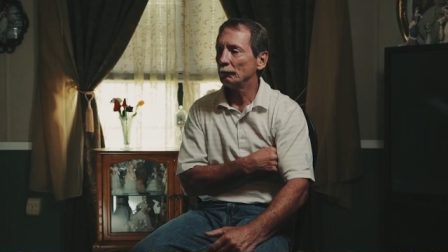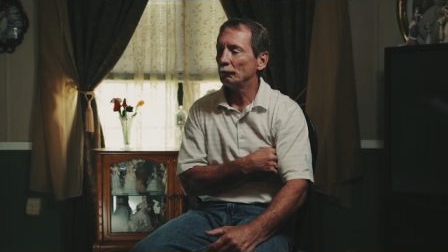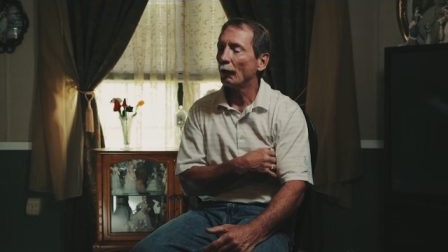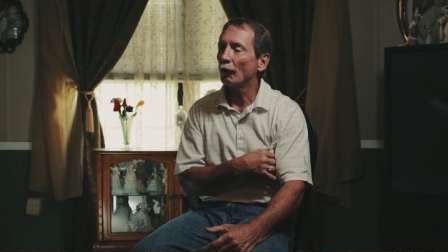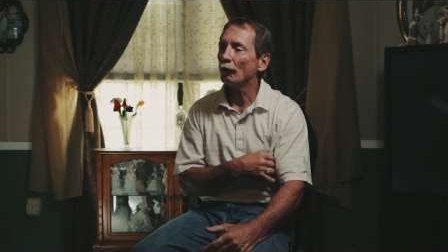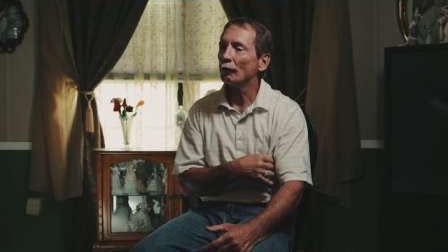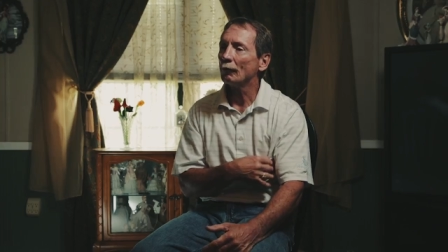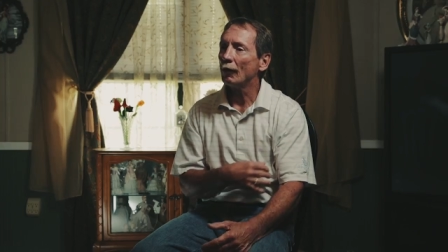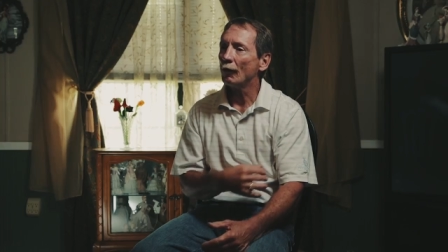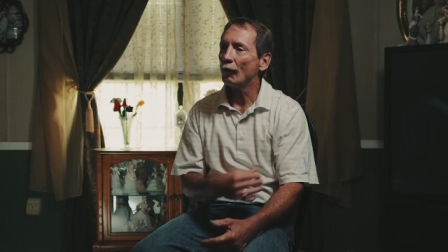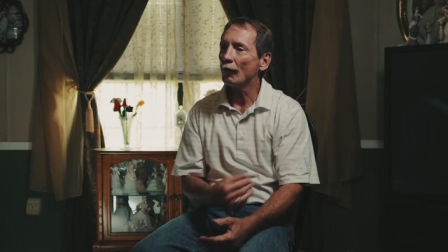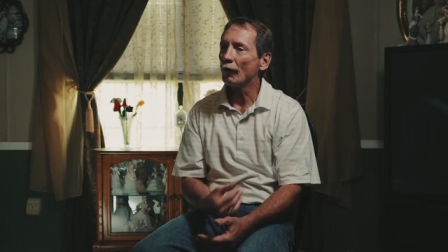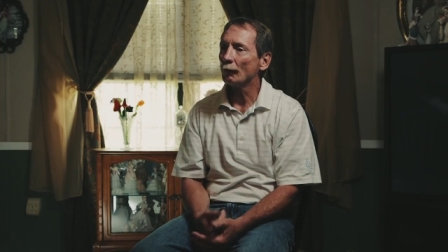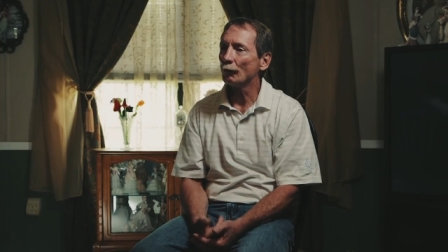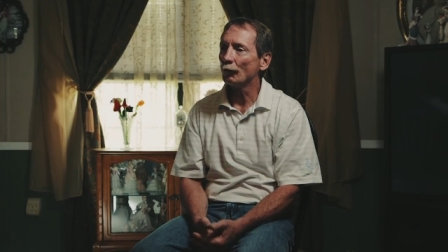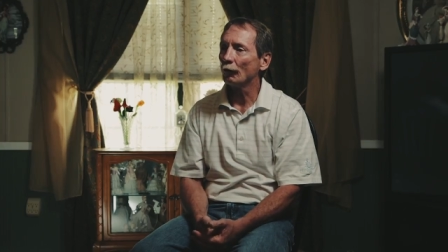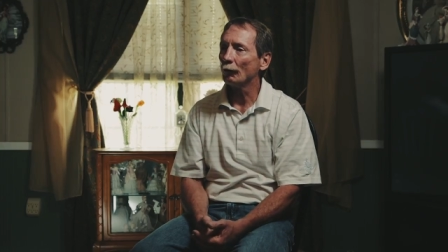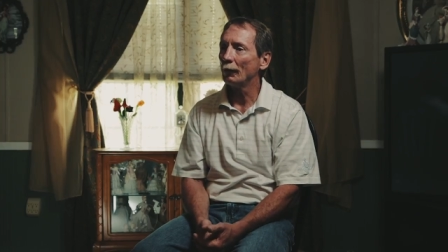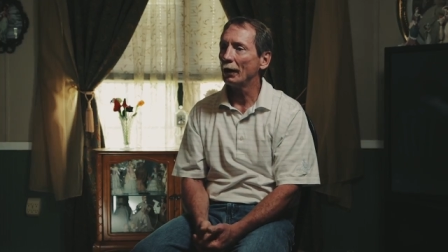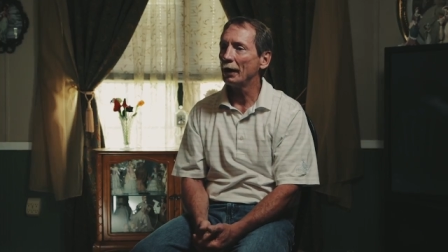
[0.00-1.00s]
burnt my
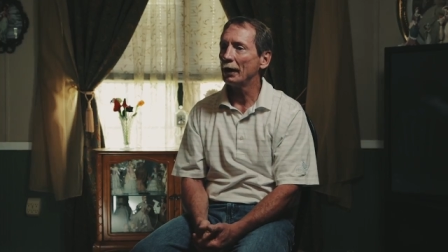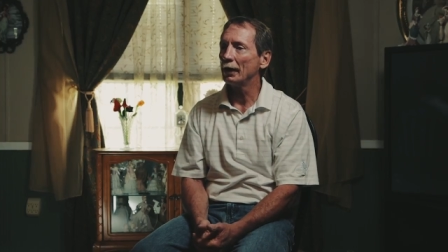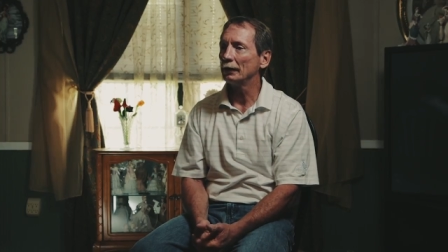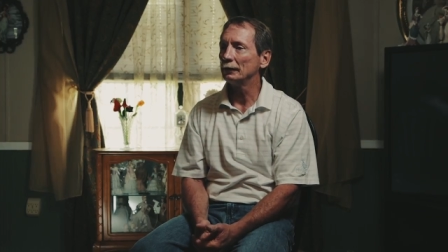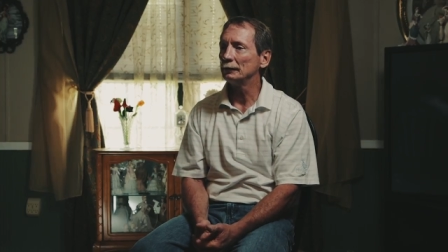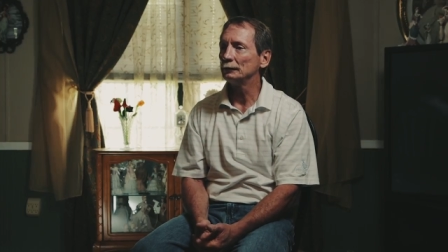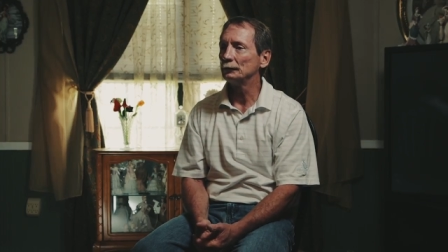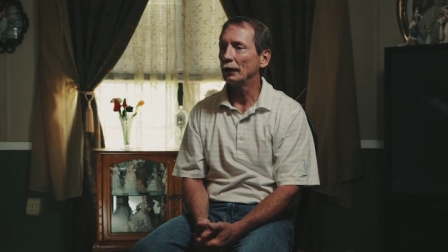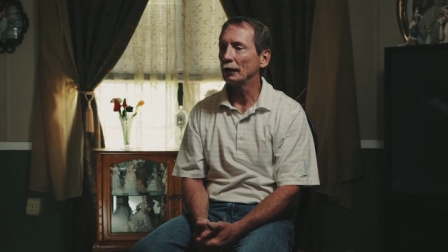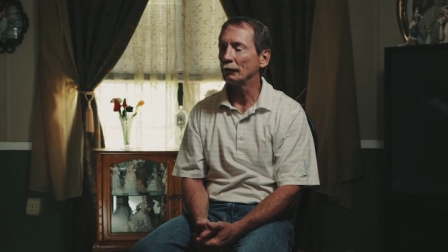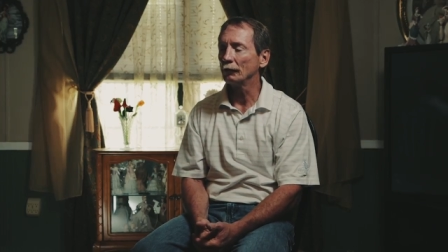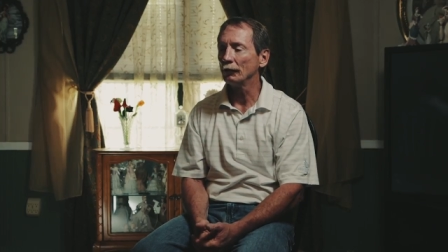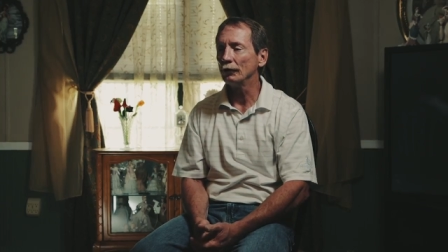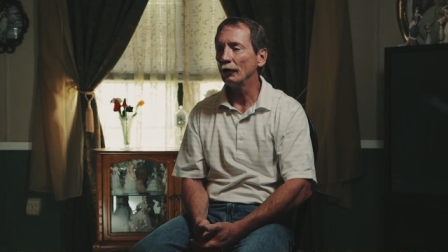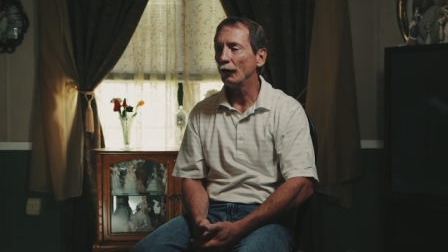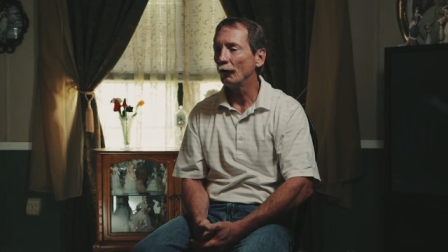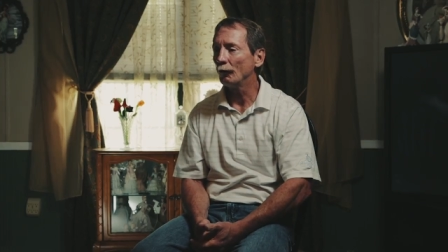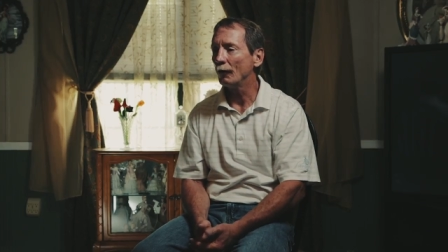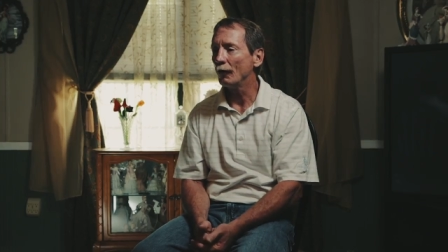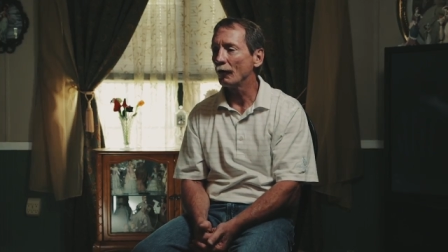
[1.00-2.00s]
arm real bad. I
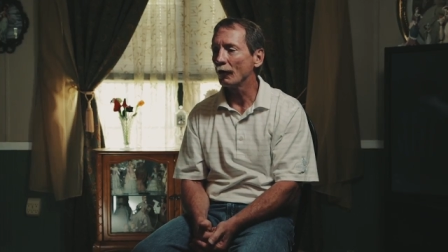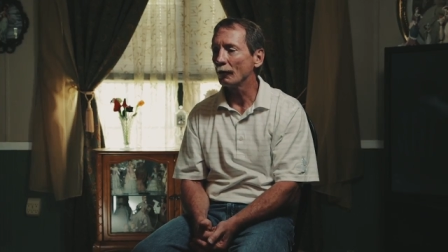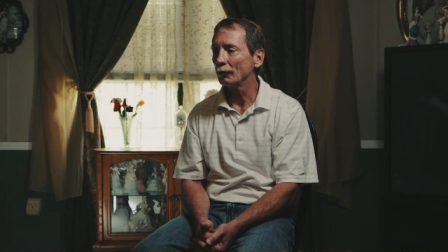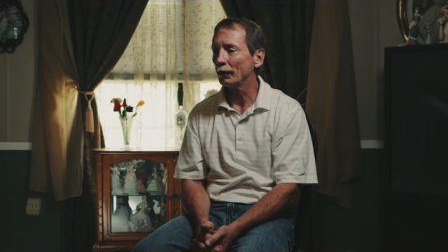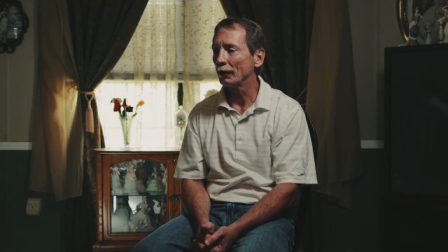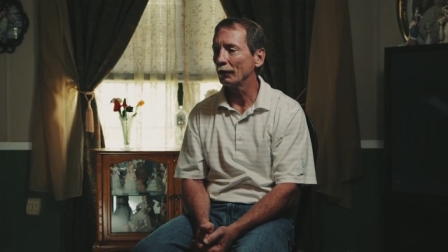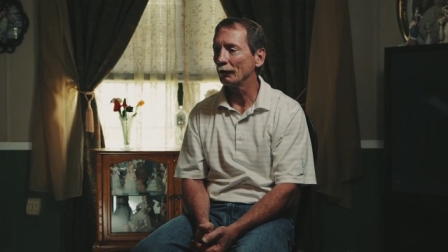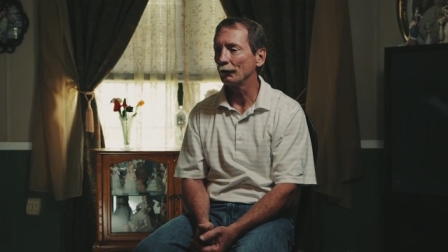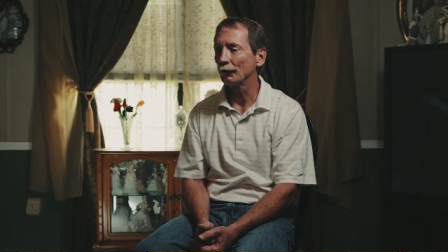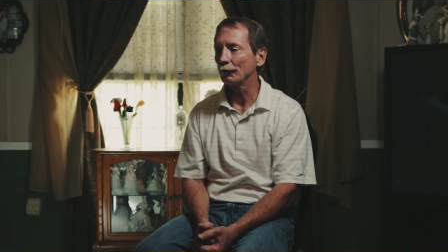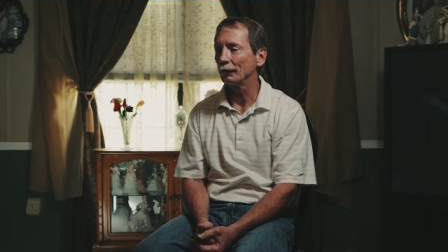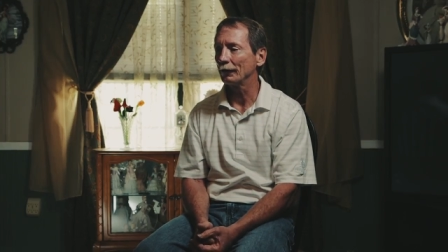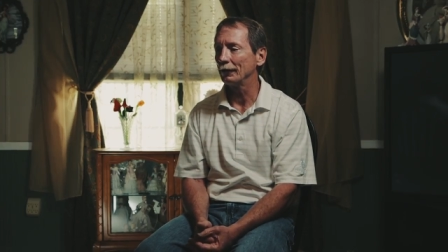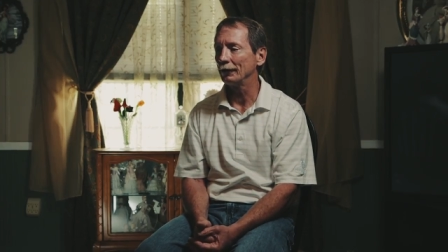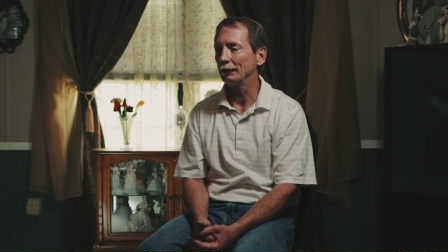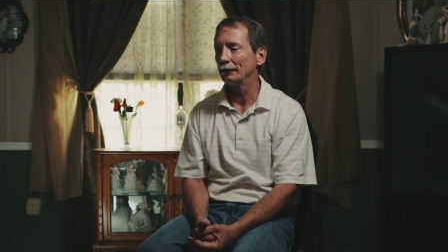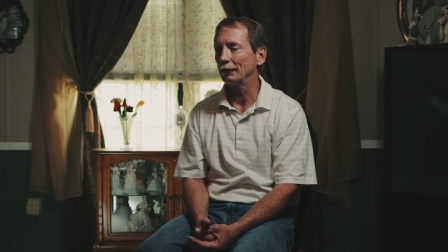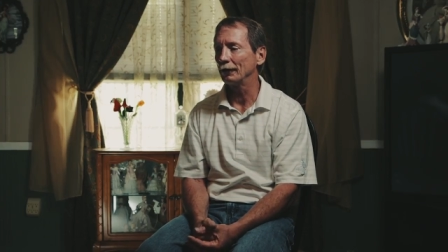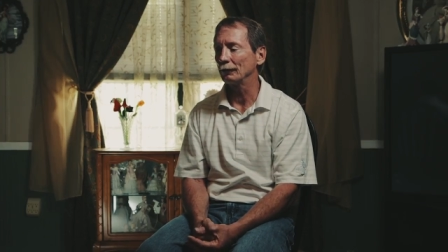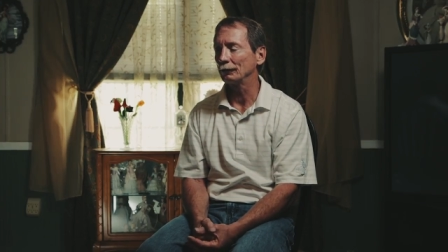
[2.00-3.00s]
couldn't hold my arm down for
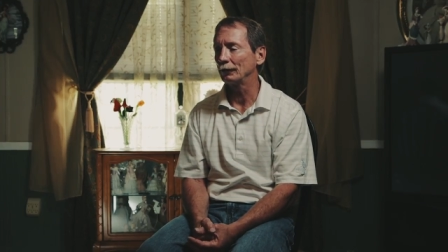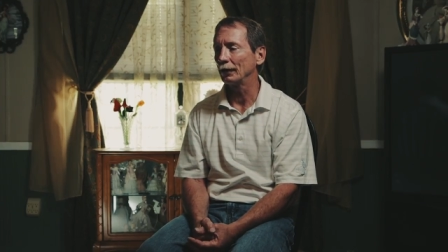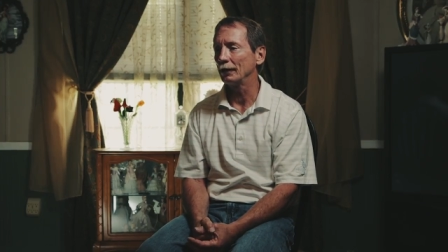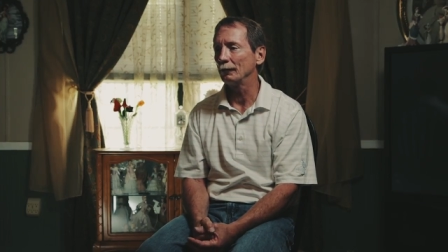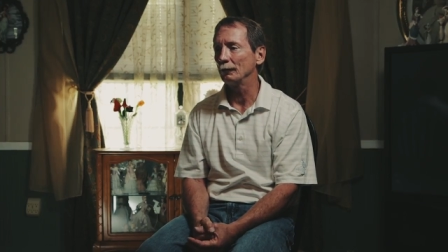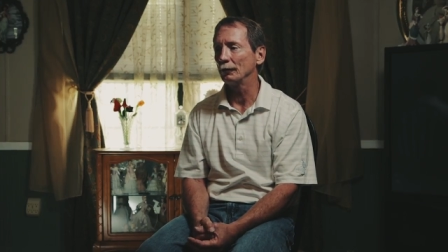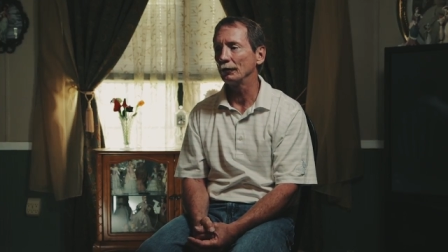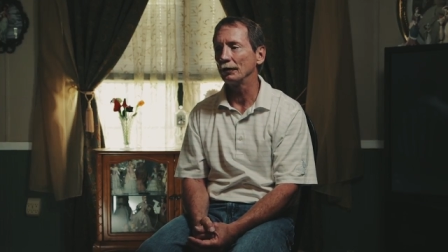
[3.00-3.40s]
a long time,